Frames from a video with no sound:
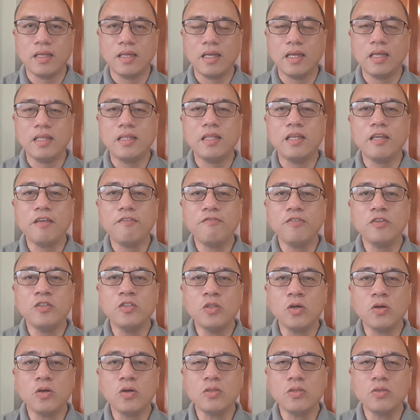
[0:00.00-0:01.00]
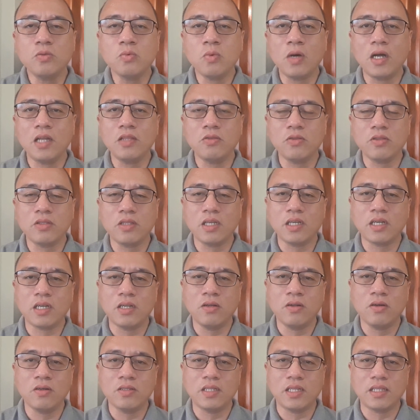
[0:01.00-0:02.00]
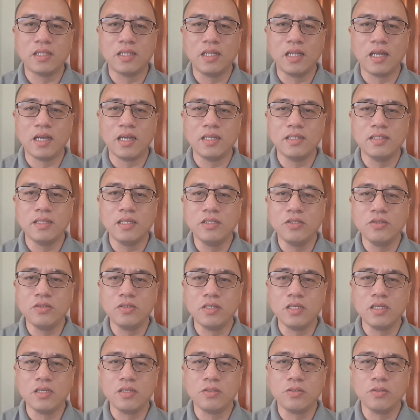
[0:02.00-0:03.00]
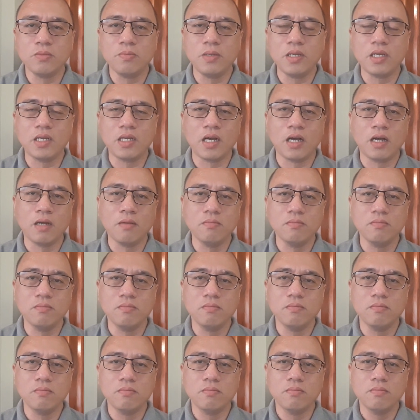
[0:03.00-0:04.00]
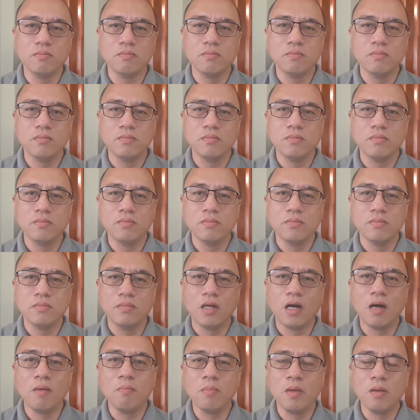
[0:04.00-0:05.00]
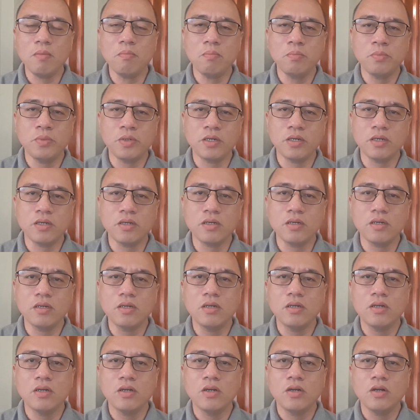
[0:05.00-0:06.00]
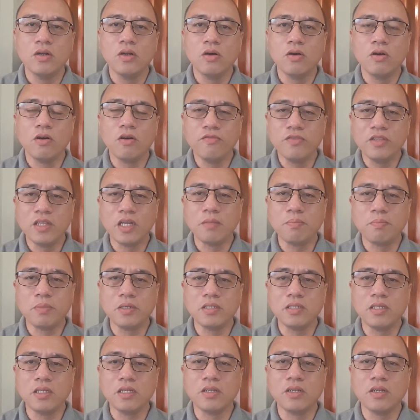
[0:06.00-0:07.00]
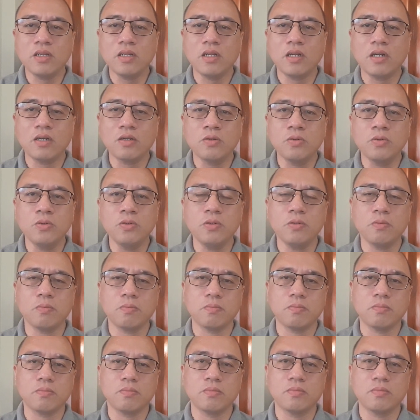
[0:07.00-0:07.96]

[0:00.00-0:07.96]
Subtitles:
And if you don't want to think along that line, then you cease to become a member of that particular group.